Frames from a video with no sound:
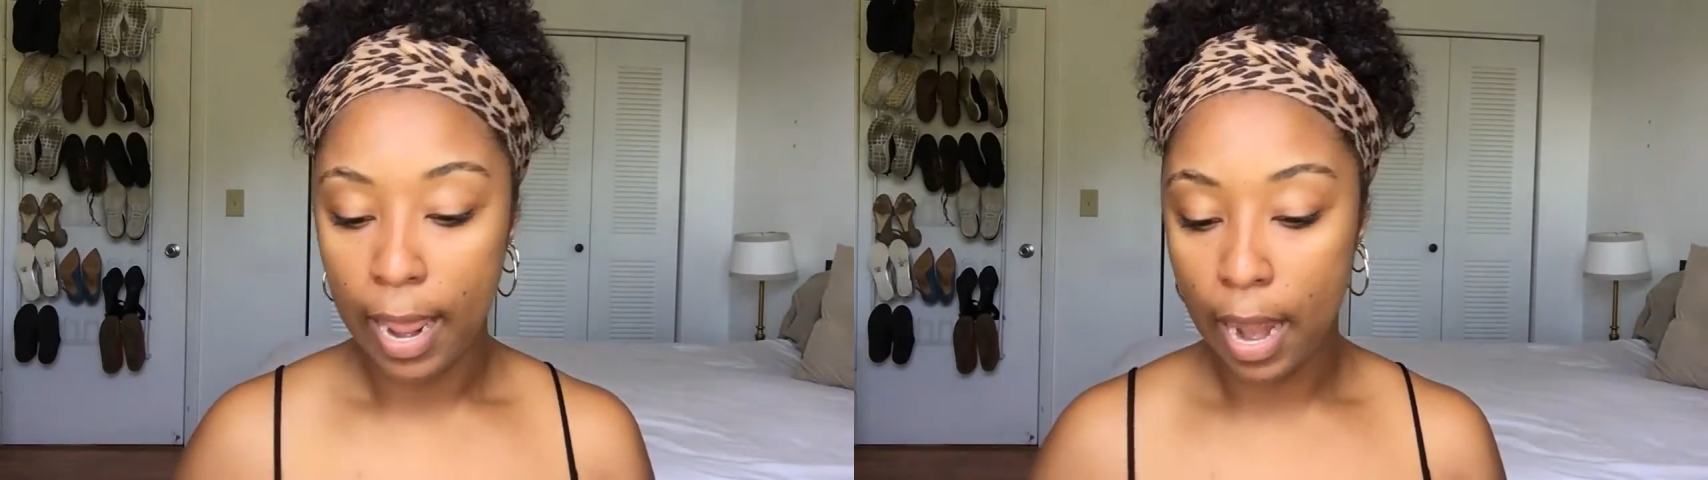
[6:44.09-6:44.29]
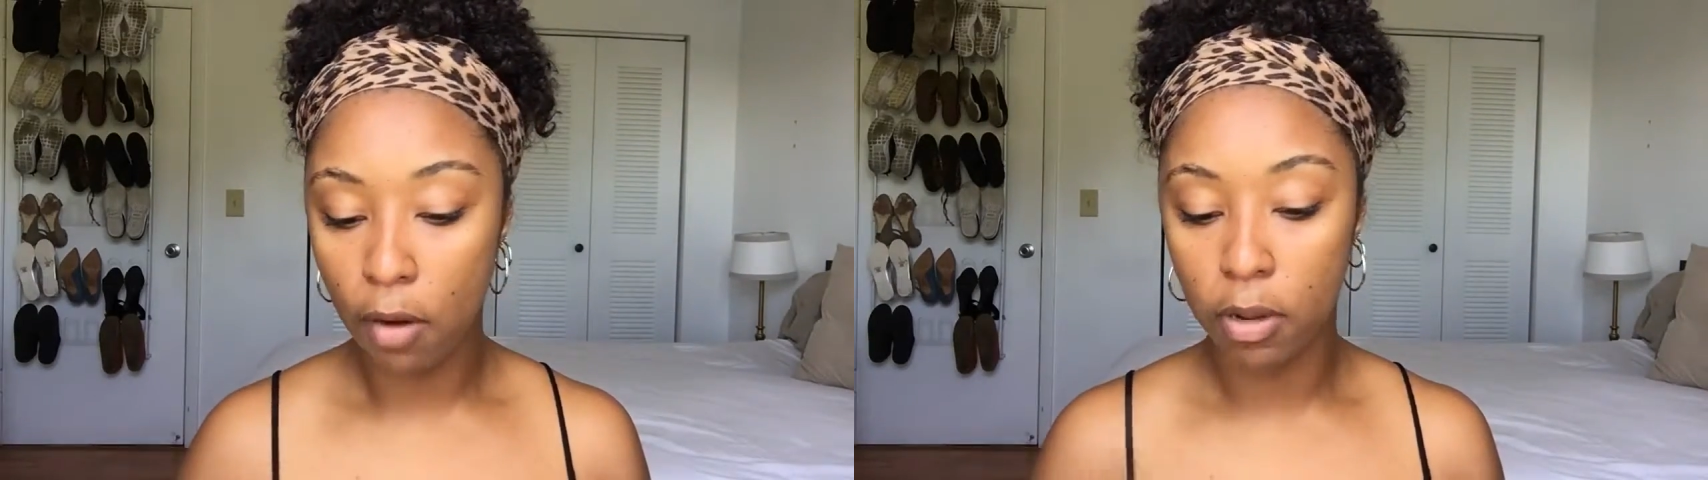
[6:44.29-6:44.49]

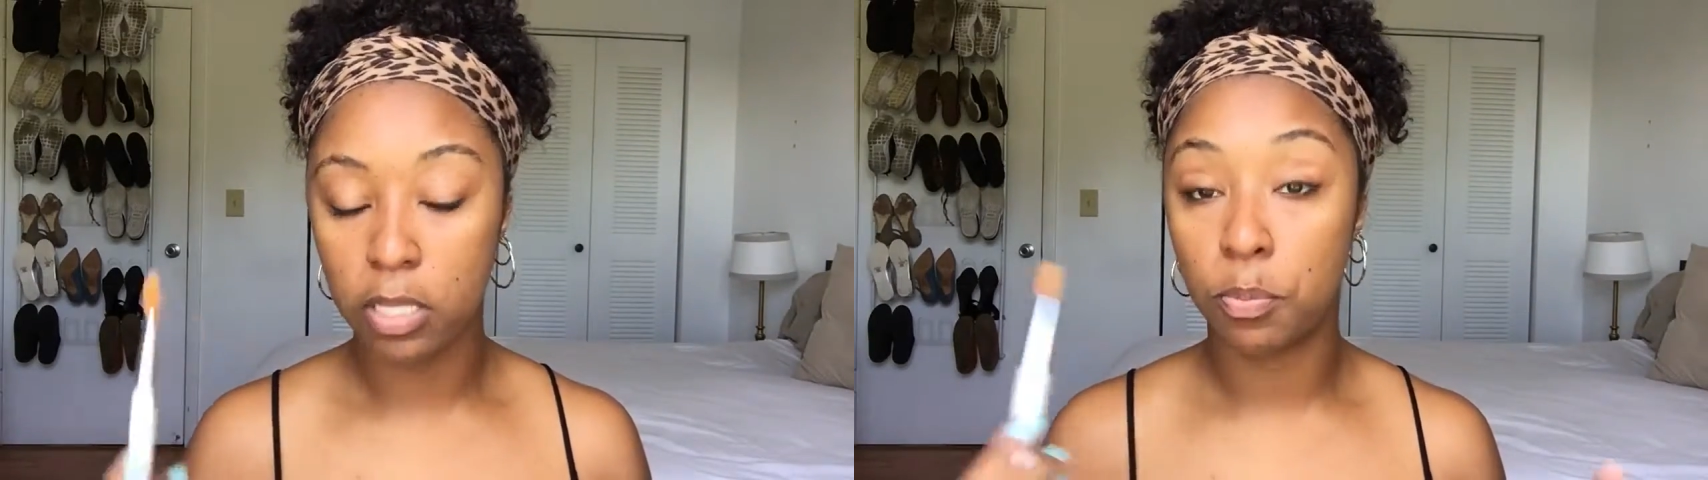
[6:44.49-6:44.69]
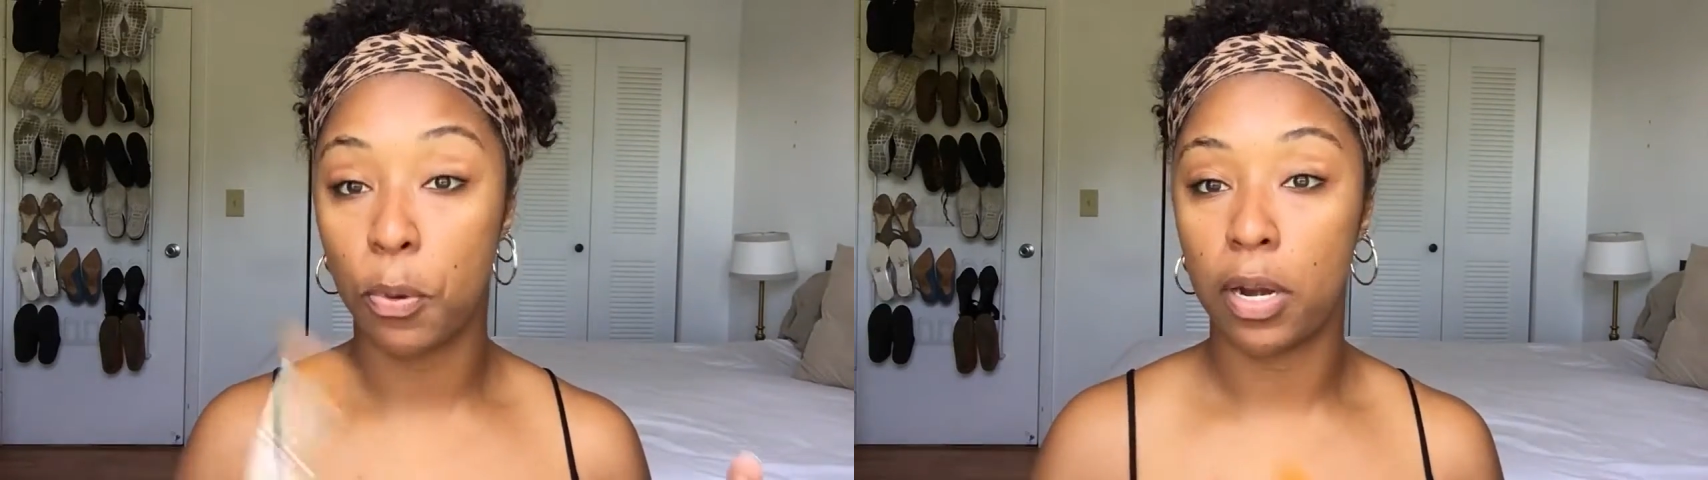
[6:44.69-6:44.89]
area
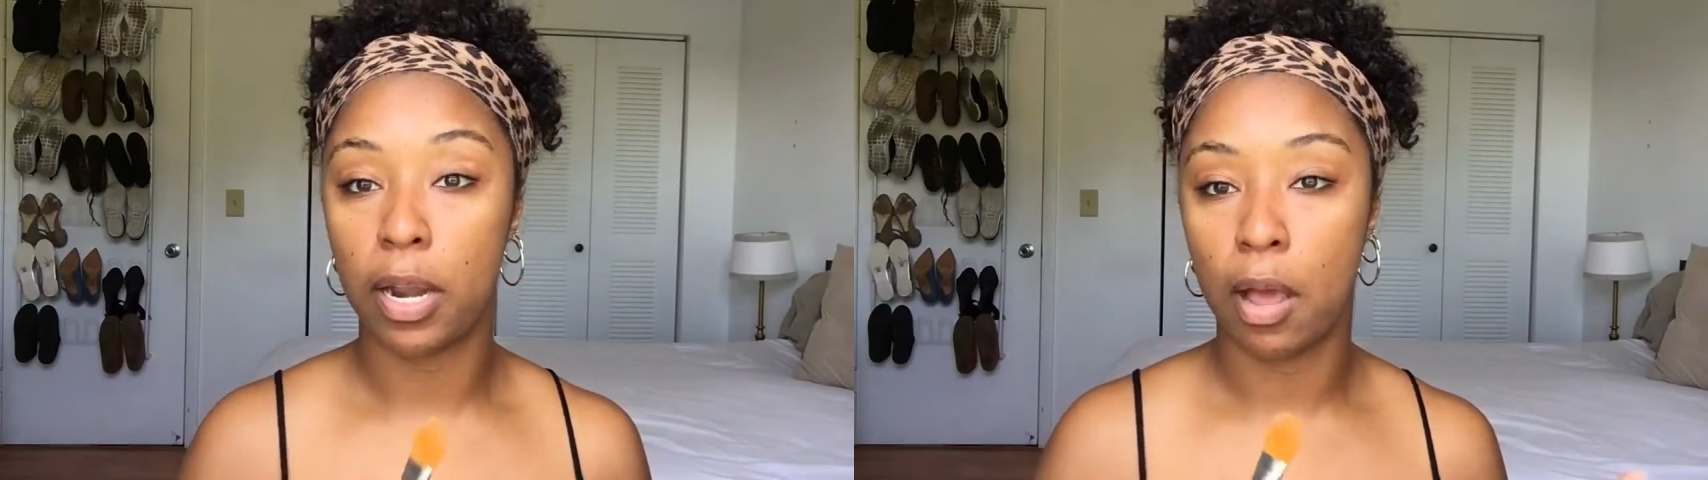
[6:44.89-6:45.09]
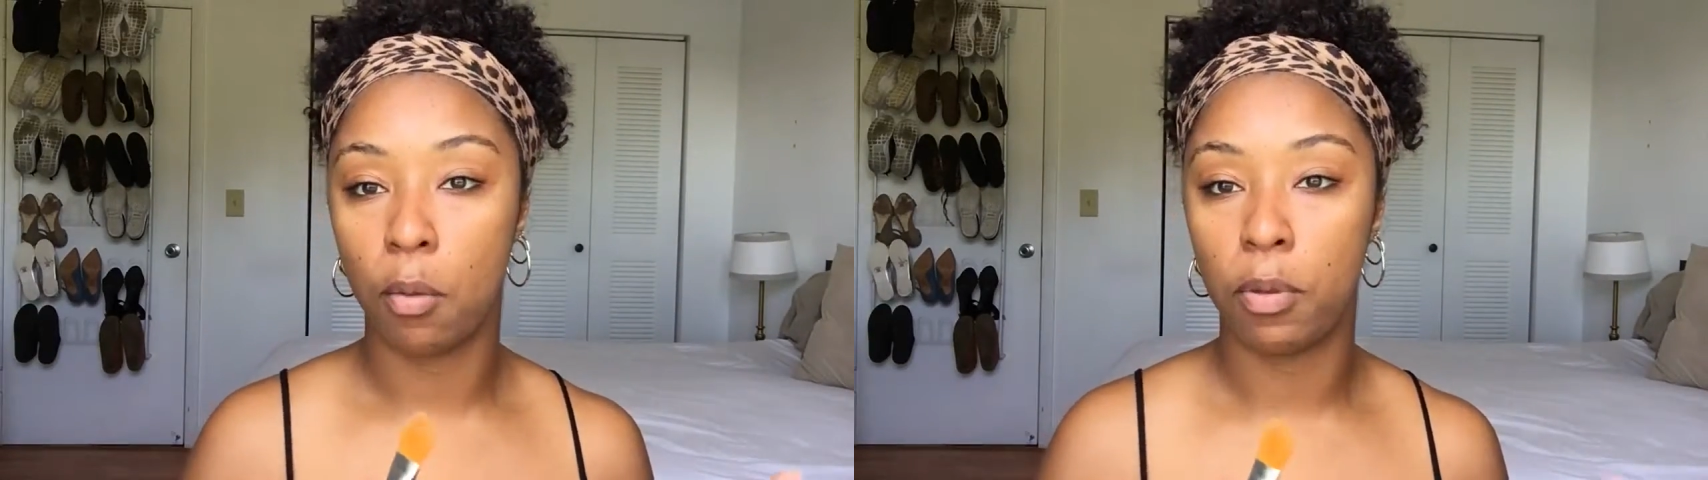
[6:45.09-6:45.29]
and spread it
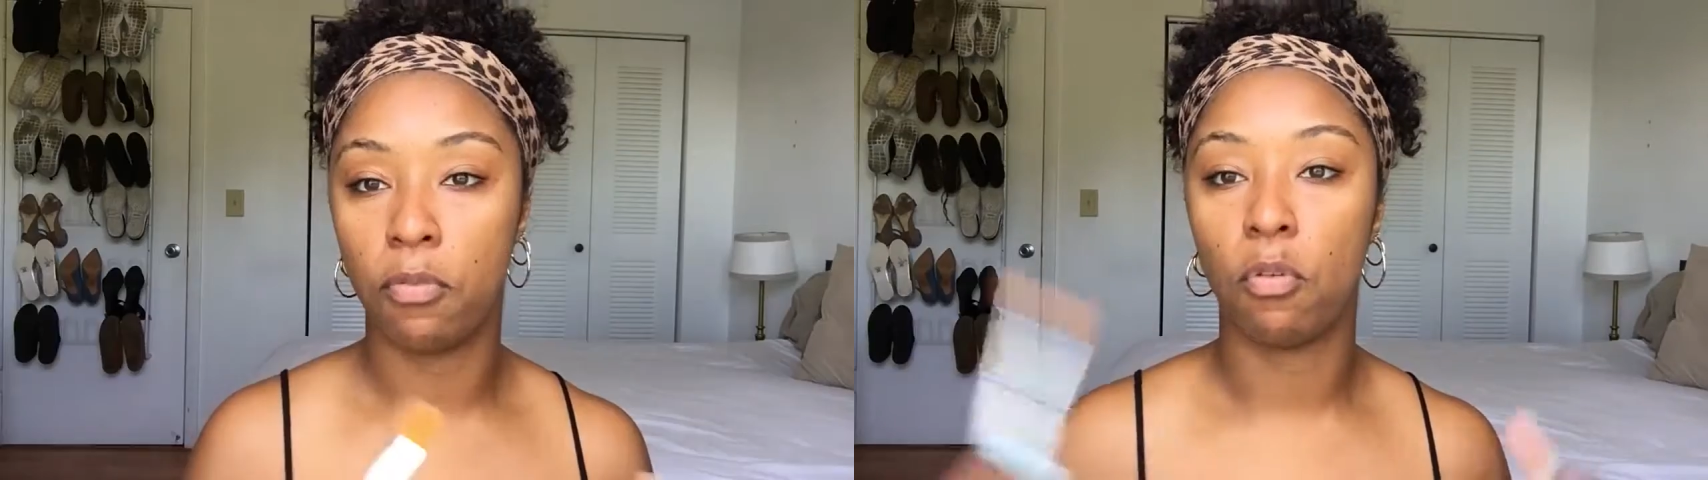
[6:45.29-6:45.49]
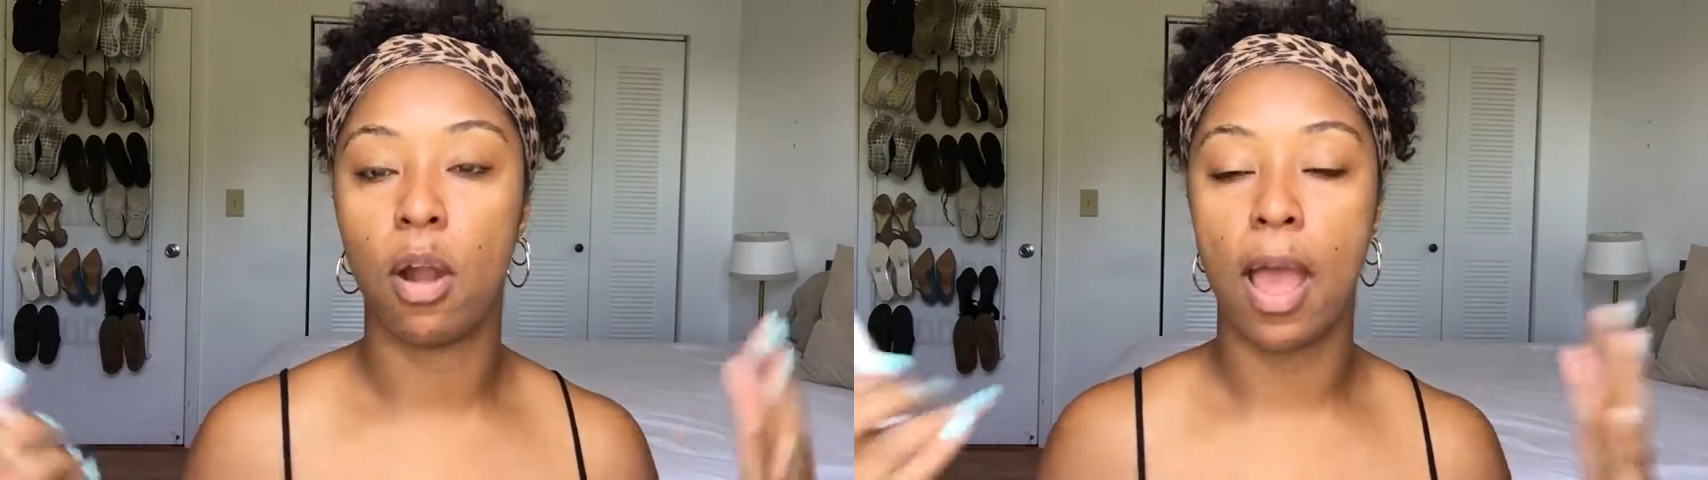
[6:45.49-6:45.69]
out before